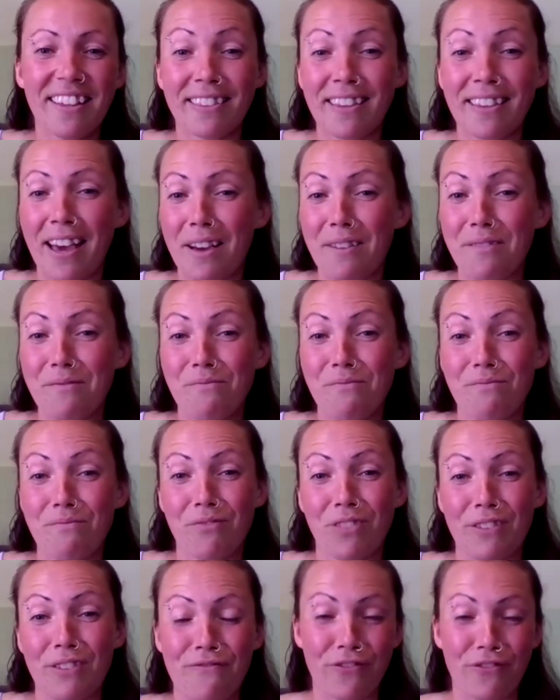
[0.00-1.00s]
that
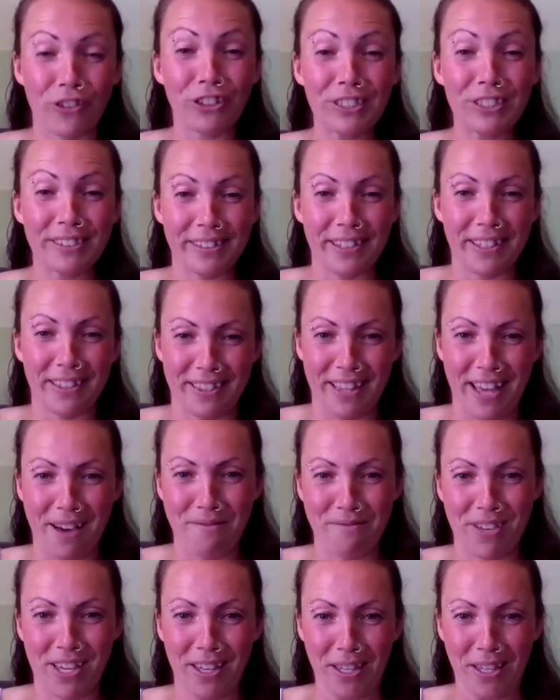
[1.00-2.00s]
the first thing
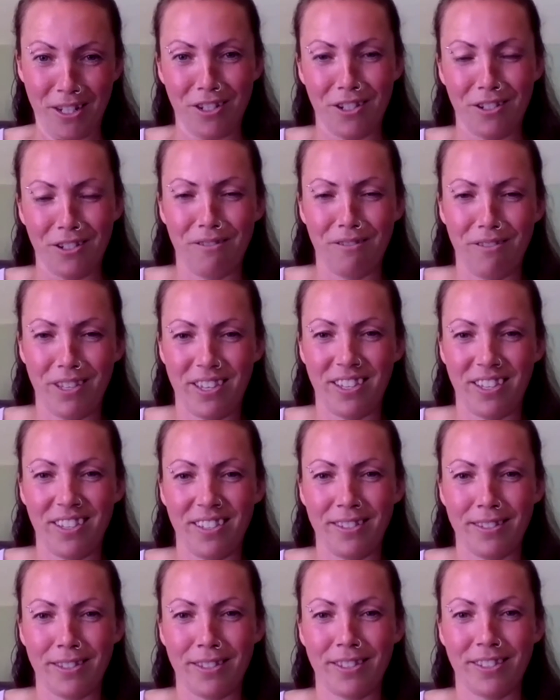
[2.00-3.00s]
that we can do
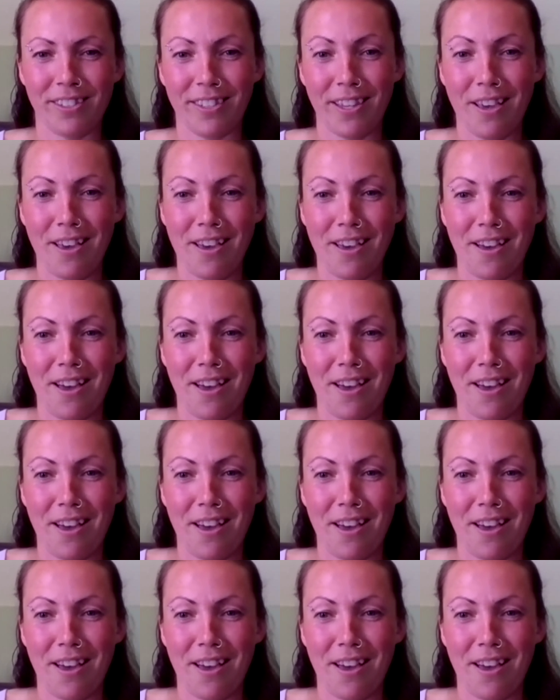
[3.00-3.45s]
is